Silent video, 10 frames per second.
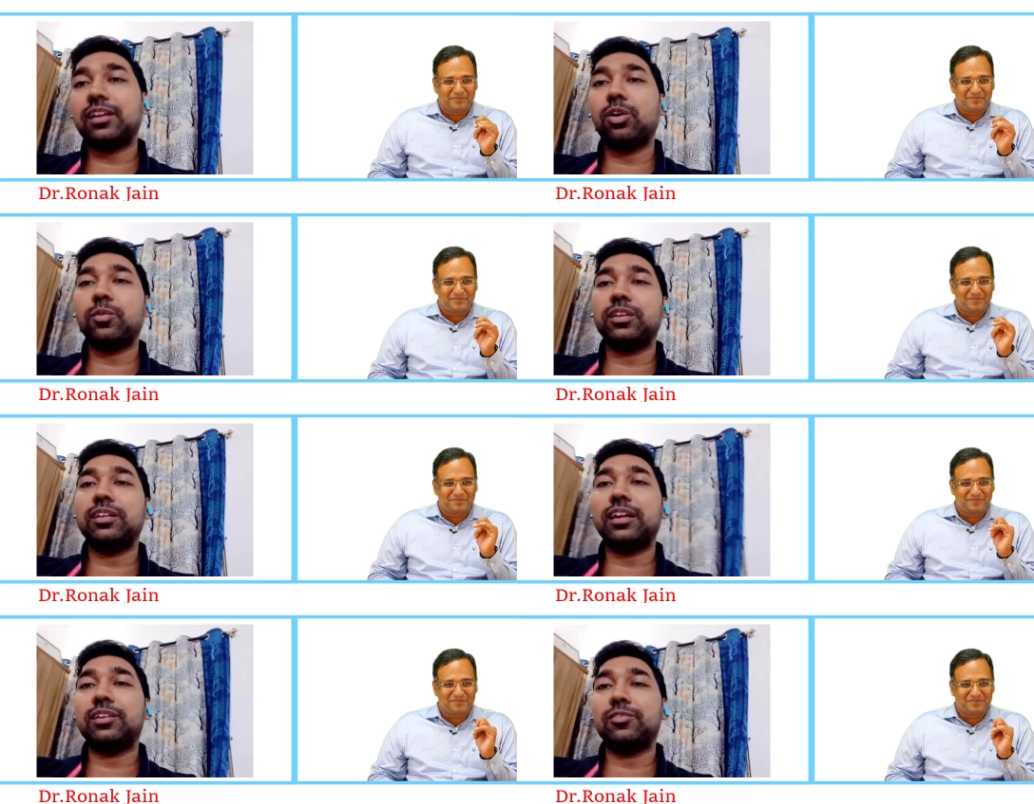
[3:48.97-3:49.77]
Speaker 1: along with
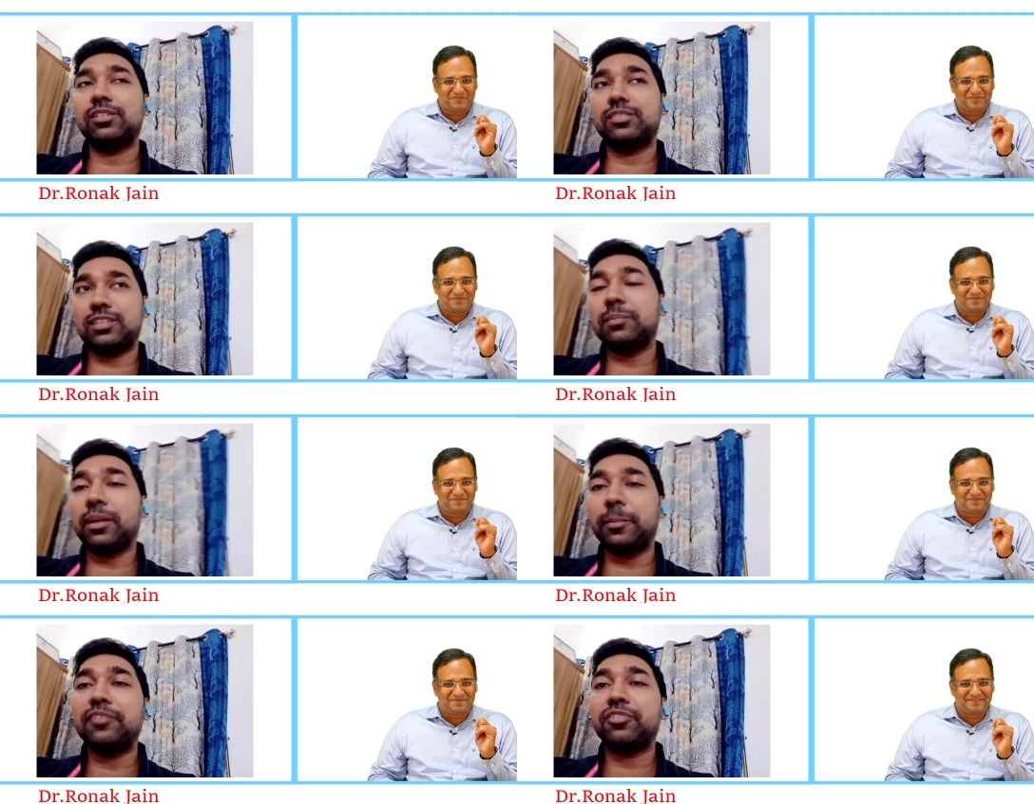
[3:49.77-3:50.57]
it, and it will stay
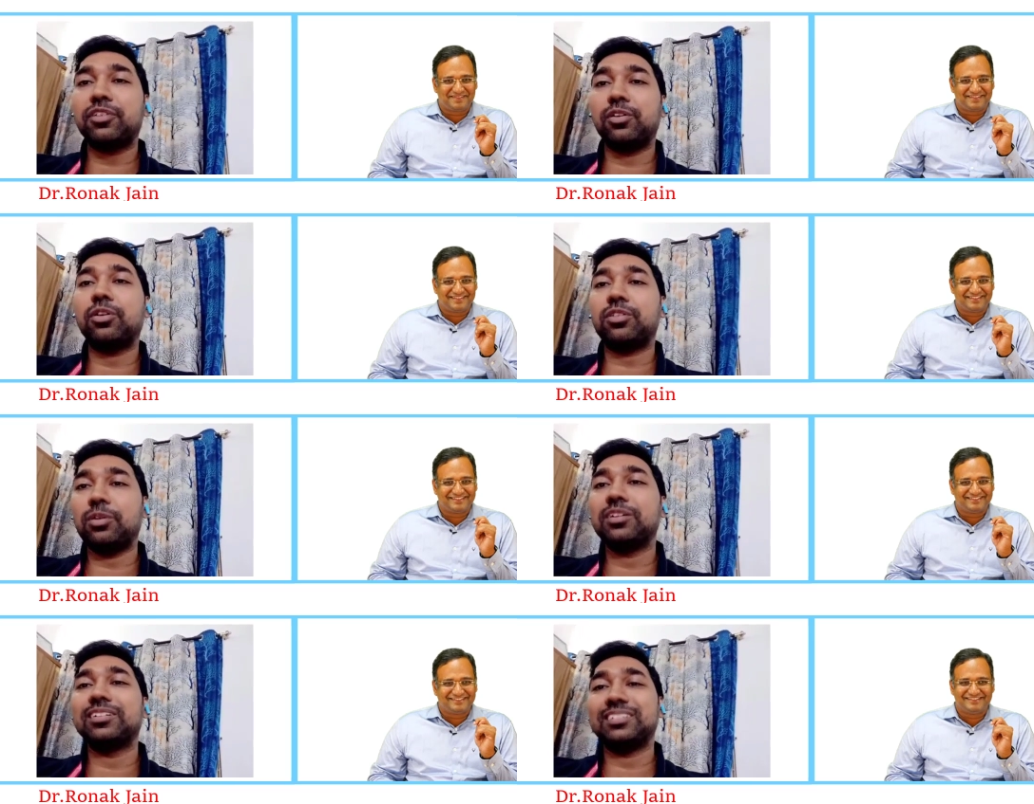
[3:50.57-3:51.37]
in my mind for a lot
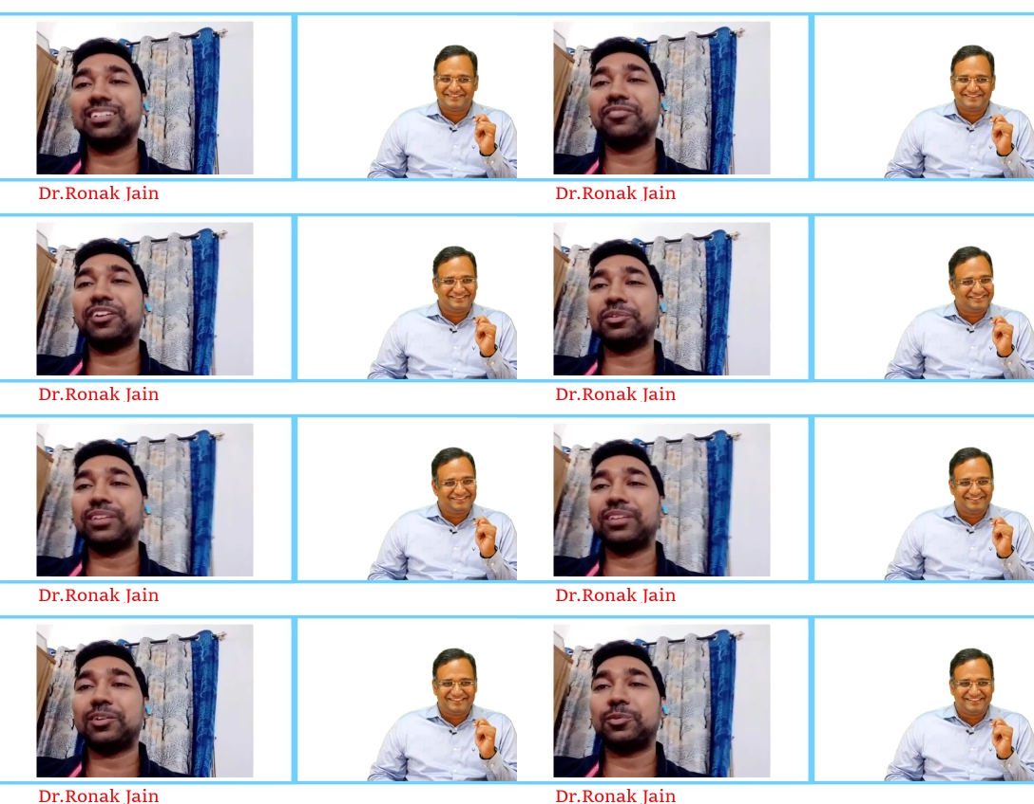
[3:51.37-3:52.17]
longer if I
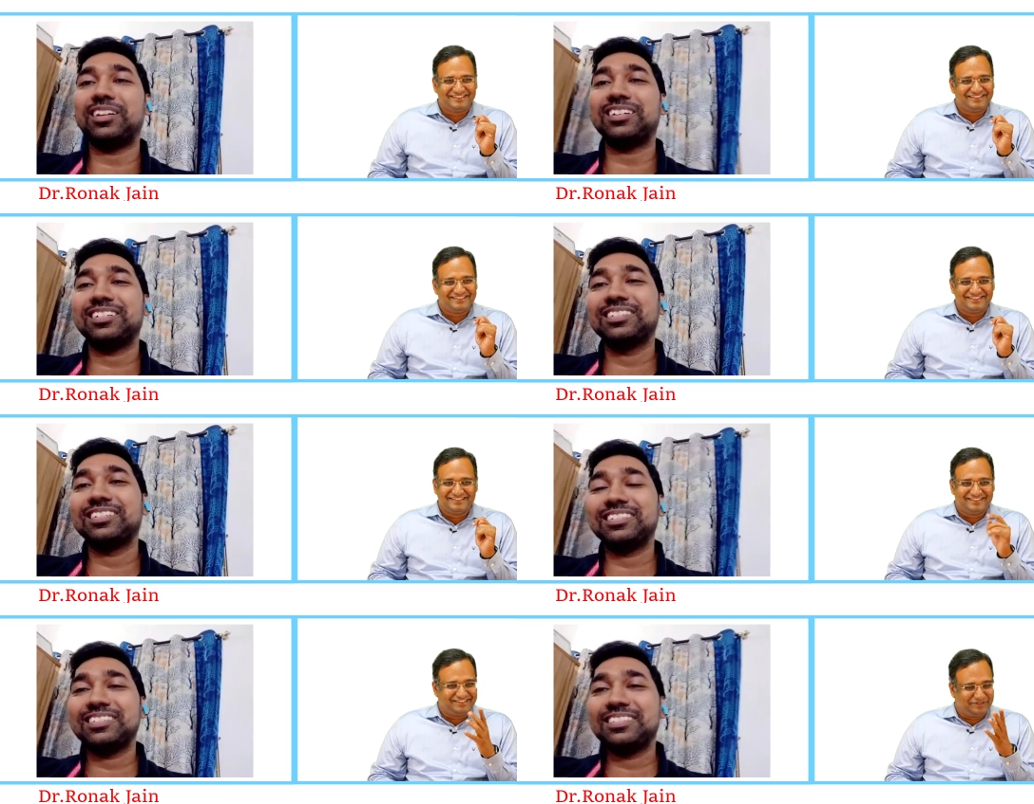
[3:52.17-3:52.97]
do that way.
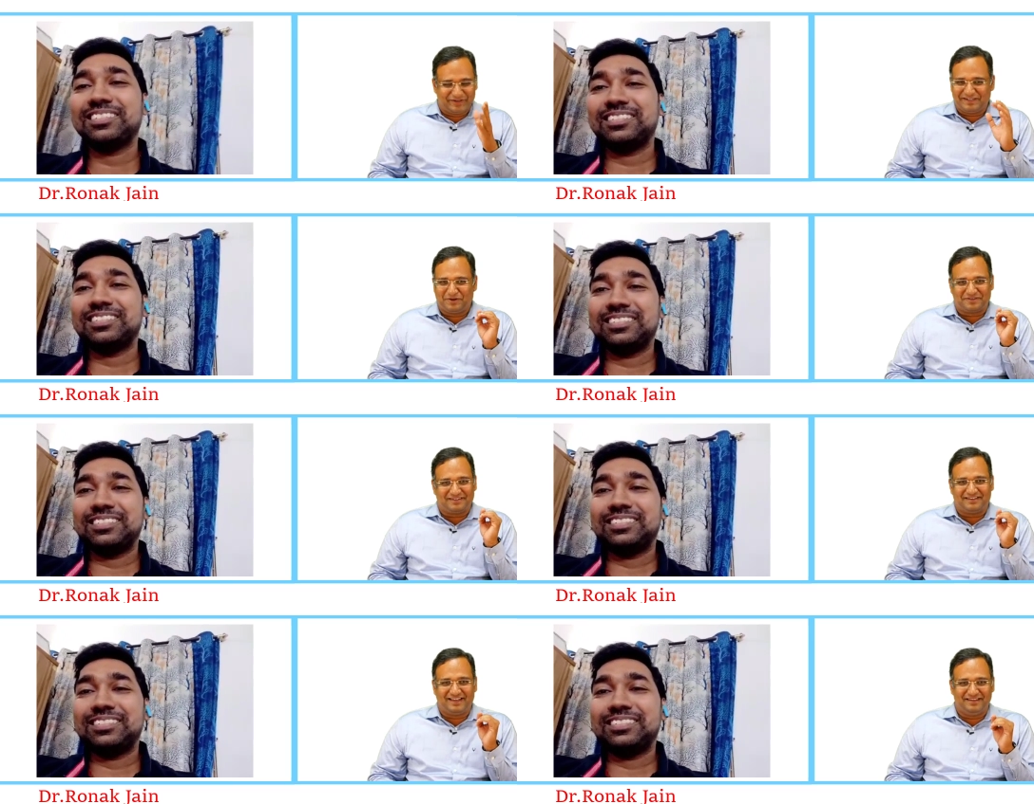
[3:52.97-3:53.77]
Speaker 2: Great,
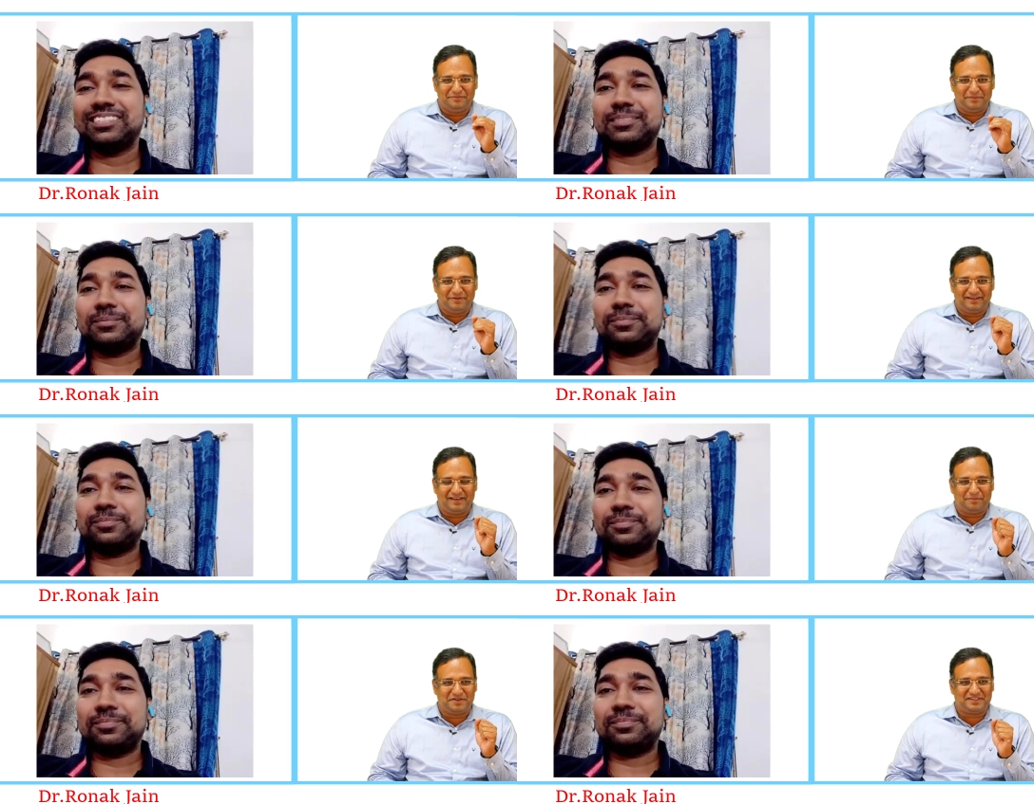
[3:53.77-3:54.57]
doctor. I
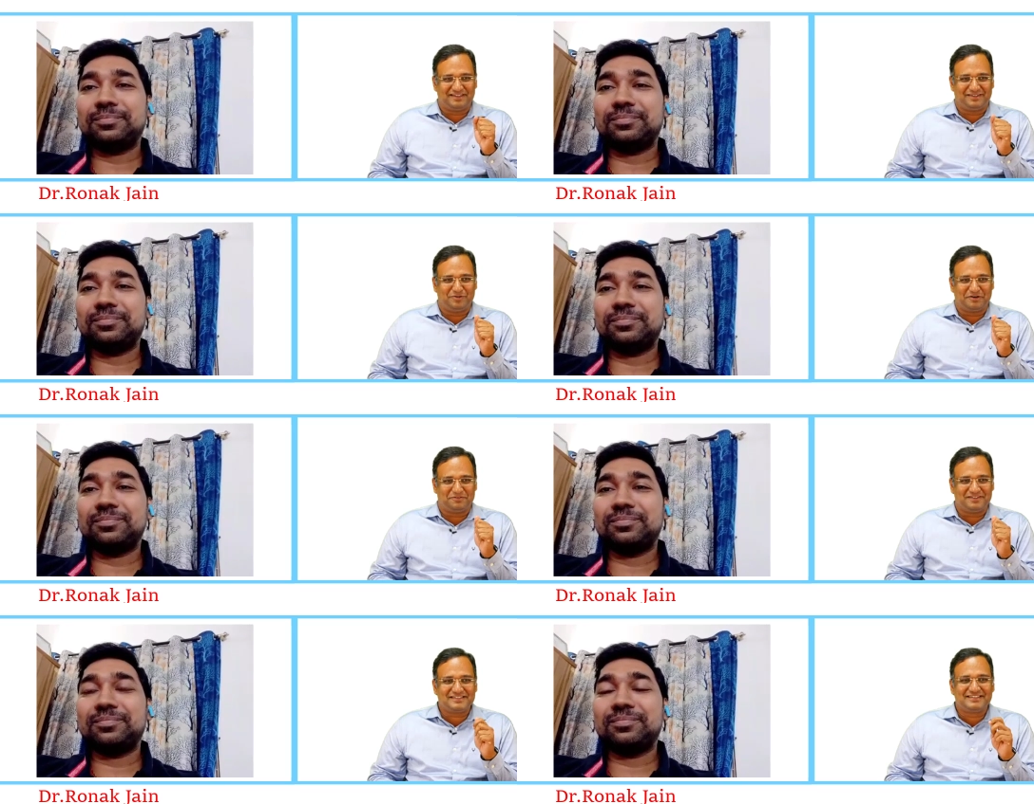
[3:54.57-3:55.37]
really appreciate your
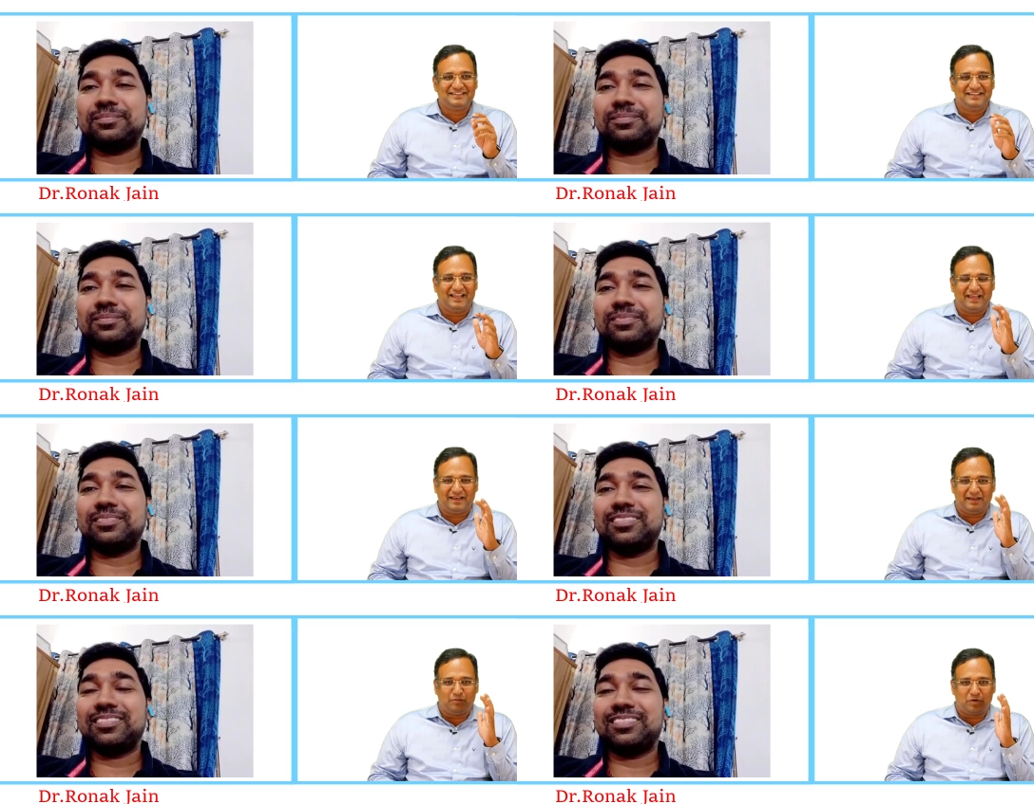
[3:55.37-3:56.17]
efforts.
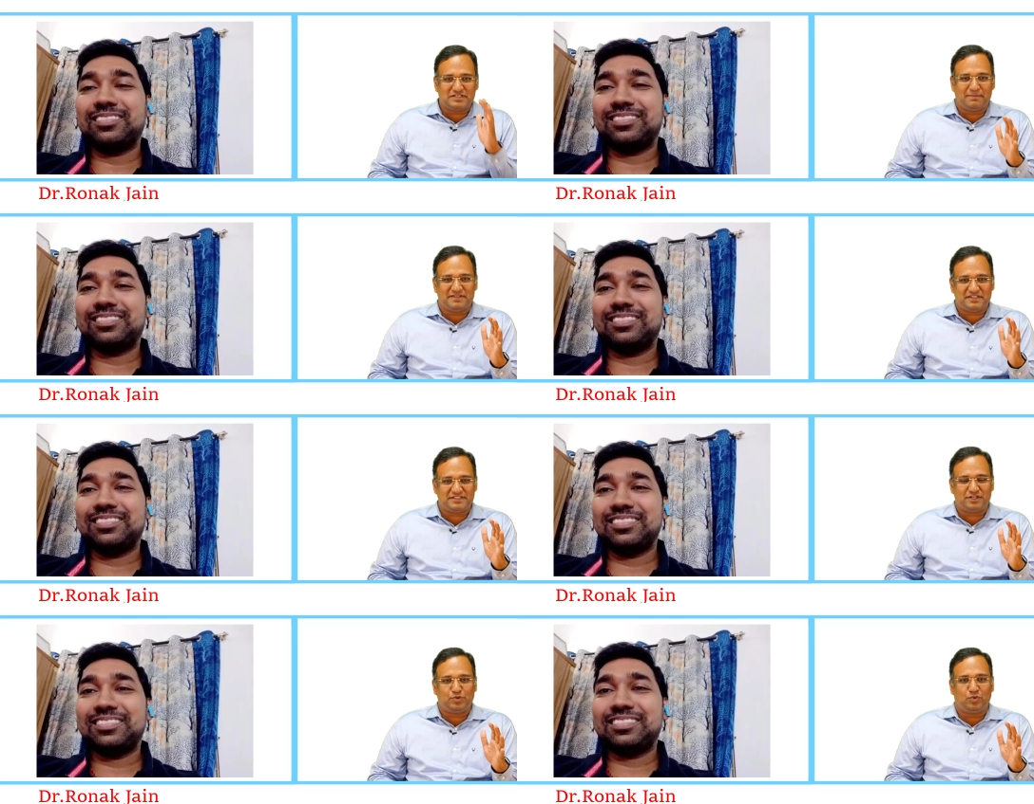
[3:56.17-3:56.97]
And what is the
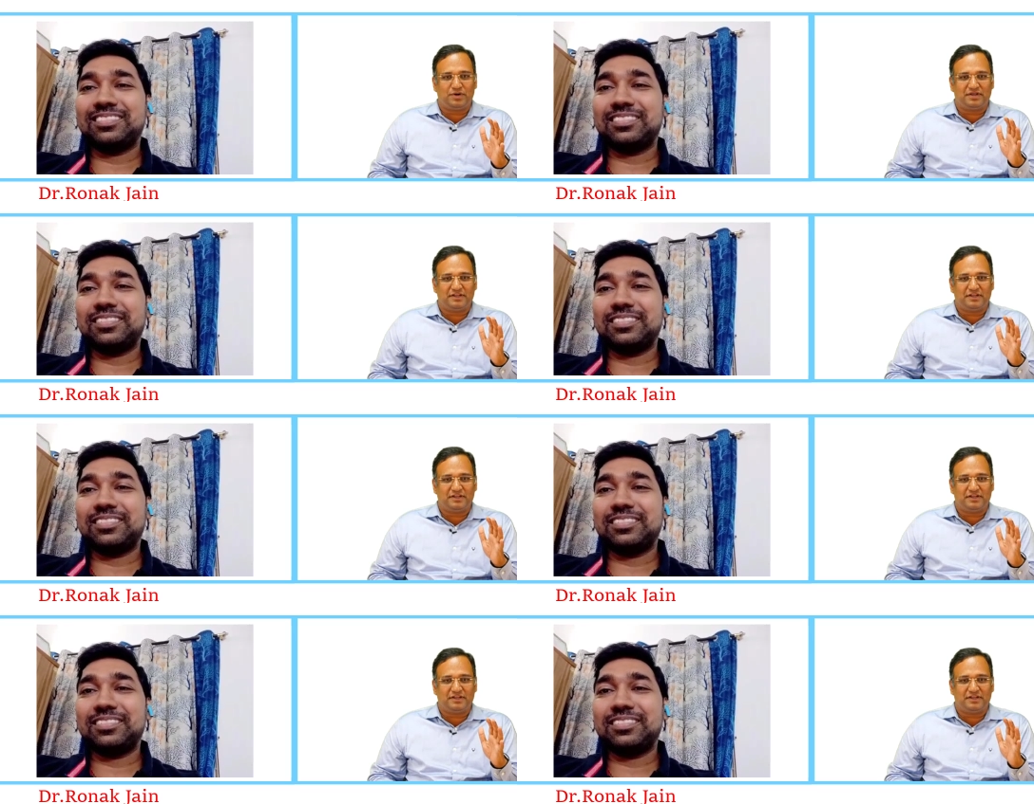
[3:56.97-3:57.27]
message that you want